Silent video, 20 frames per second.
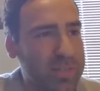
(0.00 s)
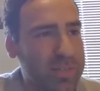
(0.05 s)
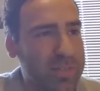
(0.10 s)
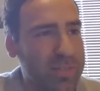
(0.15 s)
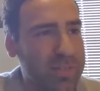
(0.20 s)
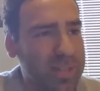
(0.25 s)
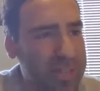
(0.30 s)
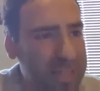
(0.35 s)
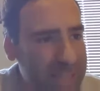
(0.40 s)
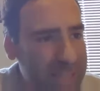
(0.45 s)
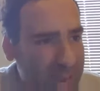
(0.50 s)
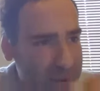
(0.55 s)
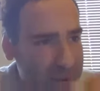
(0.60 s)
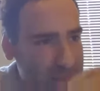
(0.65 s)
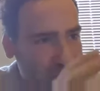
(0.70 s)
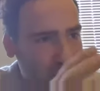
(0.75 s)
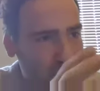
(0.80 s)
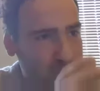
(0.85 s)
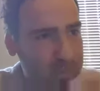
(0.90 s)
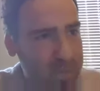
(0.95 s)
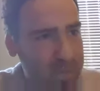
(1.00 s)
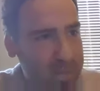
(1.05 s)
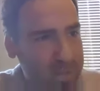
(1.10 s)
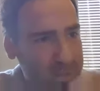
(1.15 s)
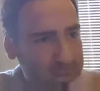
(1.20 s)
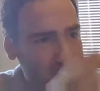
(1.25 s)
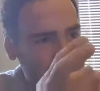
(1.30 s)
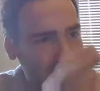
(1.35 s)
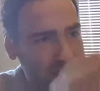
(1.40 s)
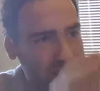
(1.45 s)
delineate between
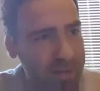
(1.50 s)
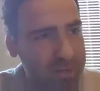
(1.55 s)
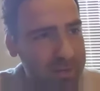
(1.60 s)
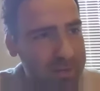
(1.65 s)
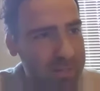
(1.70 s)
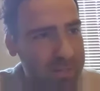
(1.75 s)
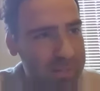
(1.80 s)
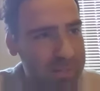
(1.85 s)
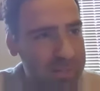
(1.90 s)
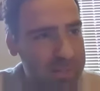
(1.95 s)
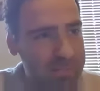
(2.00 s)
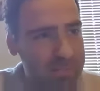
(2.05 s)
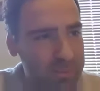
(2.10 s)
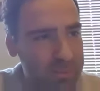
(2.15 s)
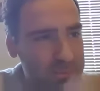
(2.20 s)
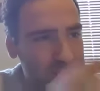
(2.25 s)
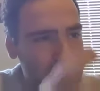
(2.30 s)
those, these very